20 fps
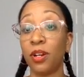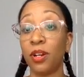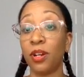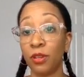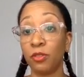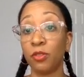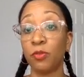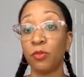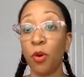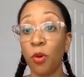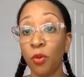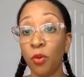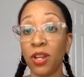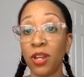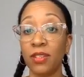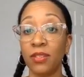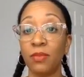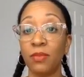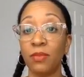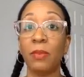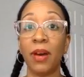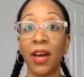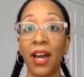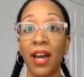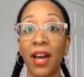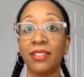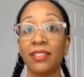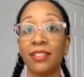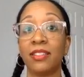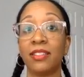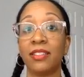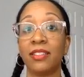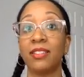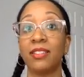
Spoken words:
of those points when Pilate sits there and